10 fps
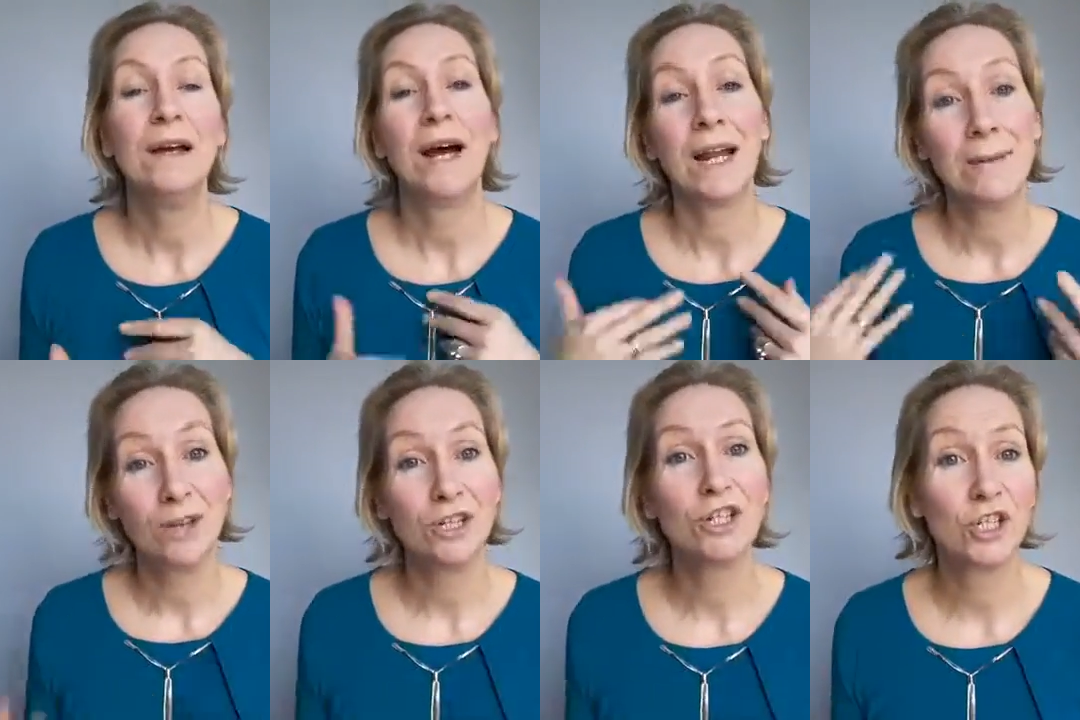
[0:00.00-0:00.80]
and I'm
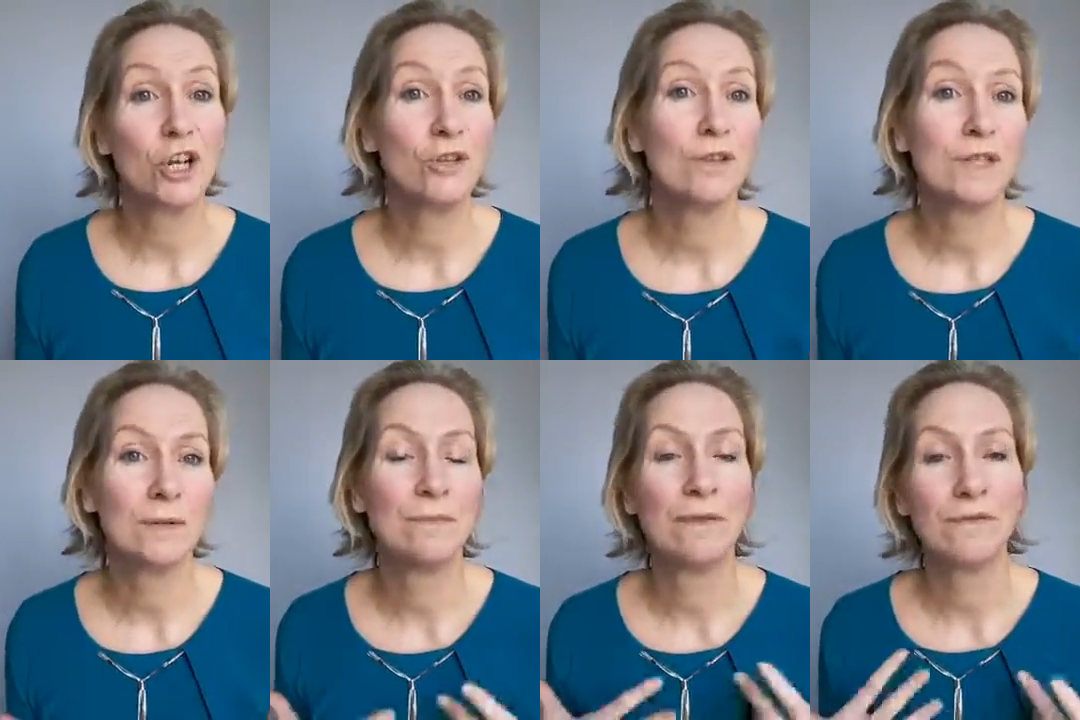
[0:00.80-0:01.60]
going to show you
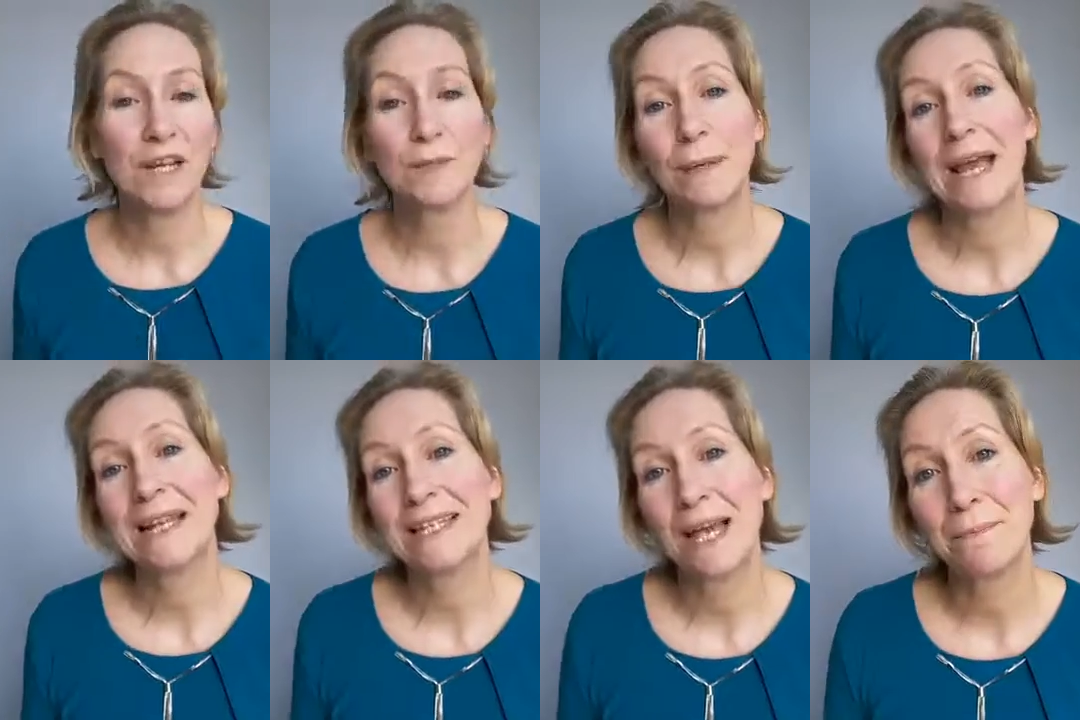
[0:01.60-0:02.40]
some Facebook
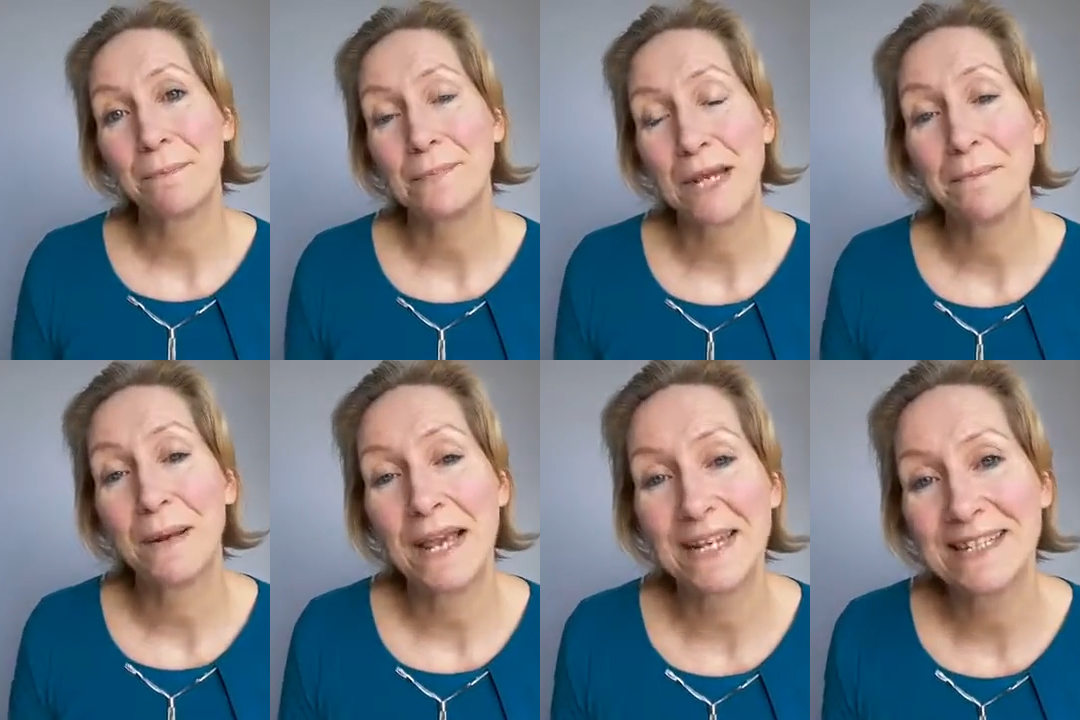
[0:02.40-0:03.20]
ad
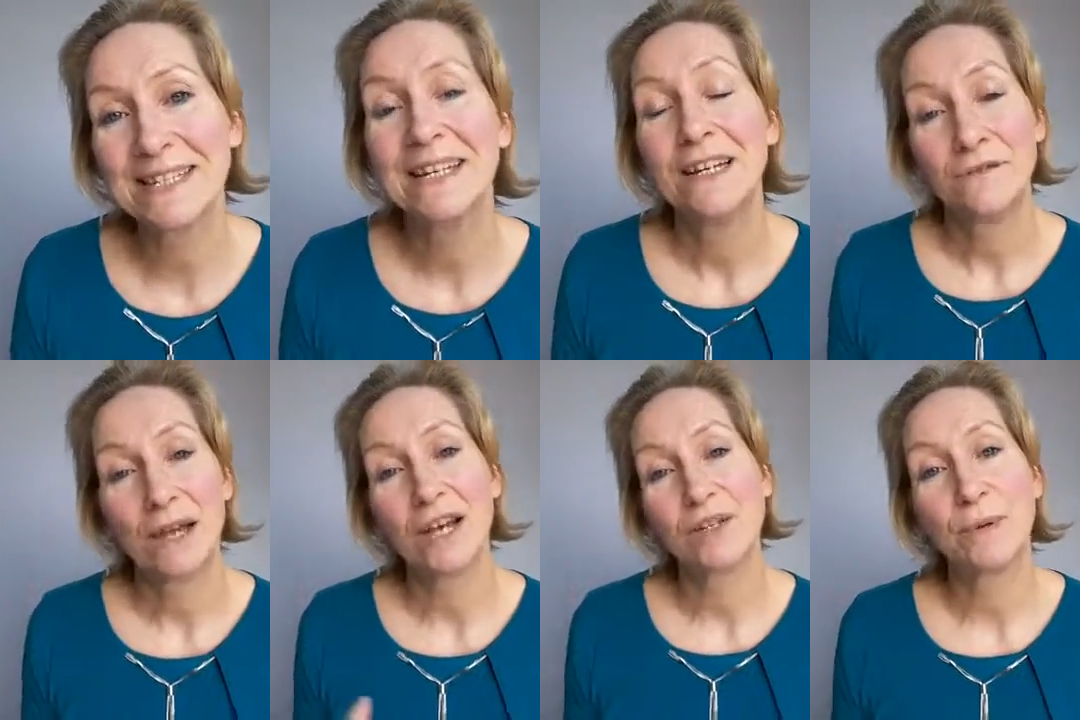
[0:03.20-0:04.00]
templates for
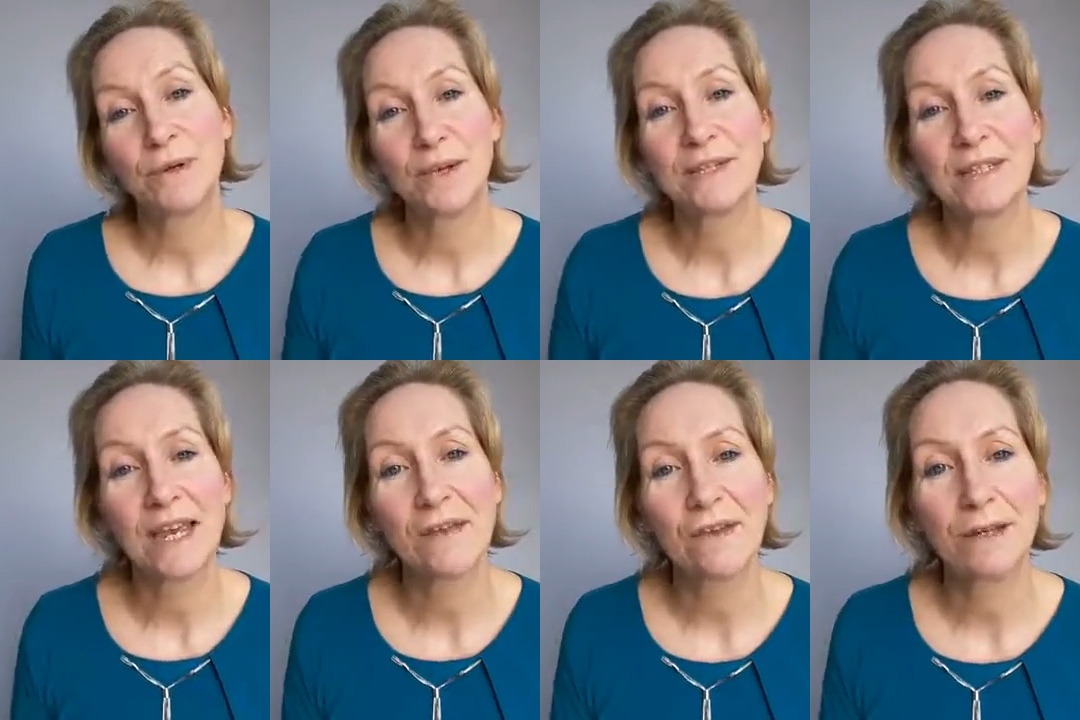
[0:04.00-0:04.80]
how to put those
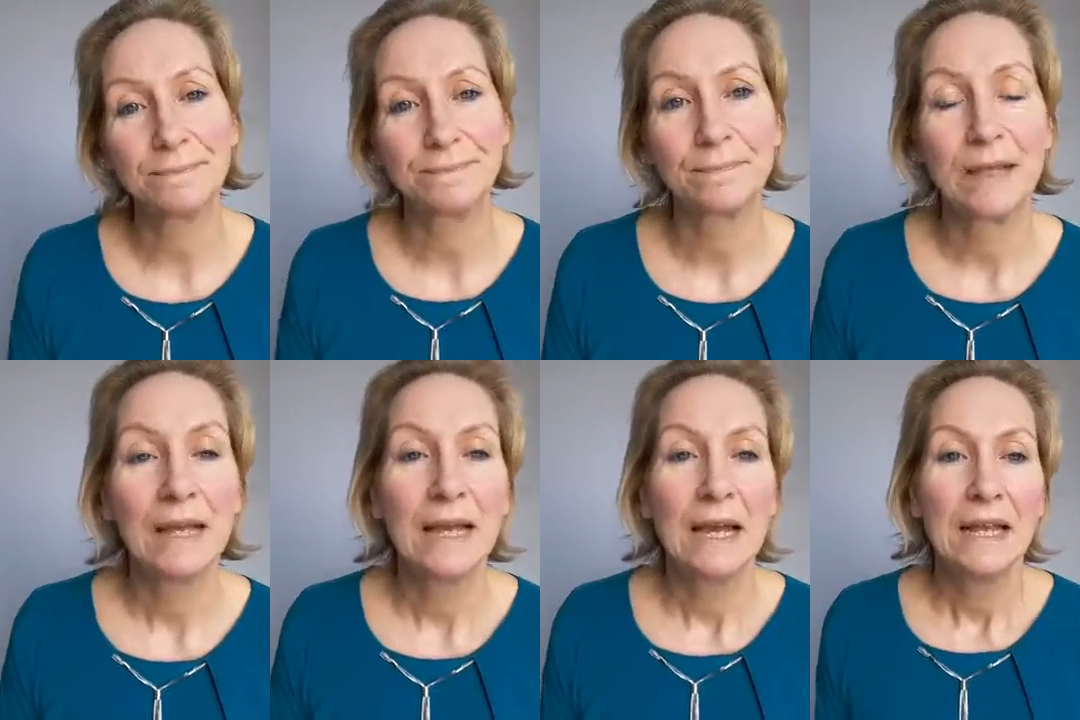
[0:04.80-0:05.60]
together.
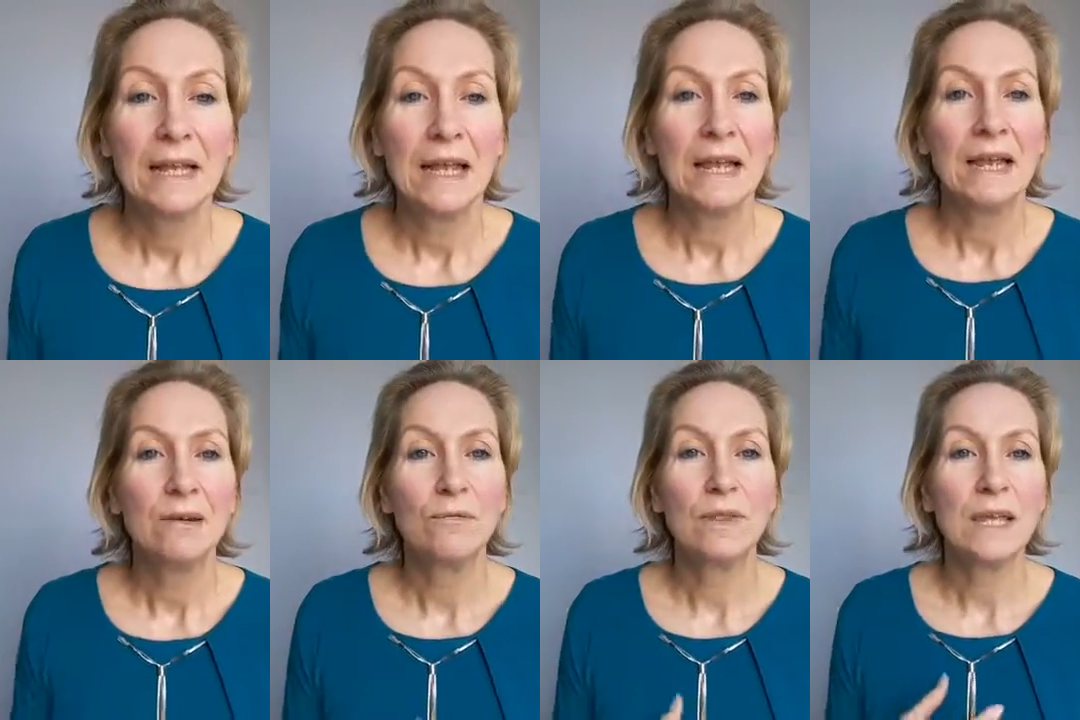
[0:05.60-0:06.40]

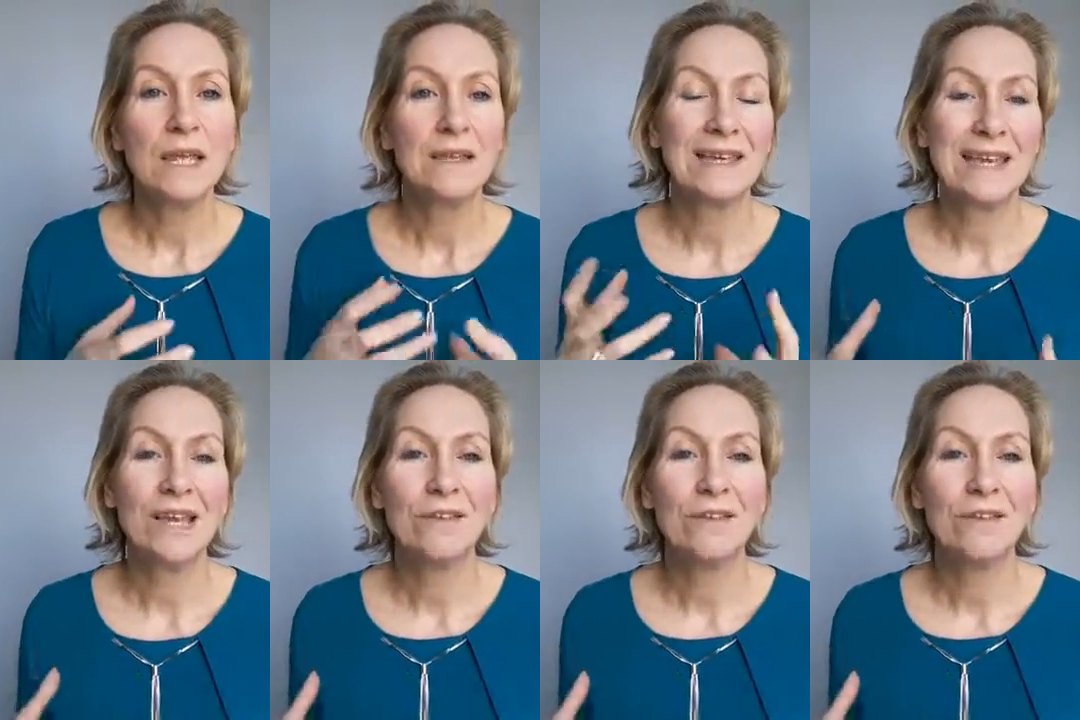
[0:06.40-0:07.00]
The key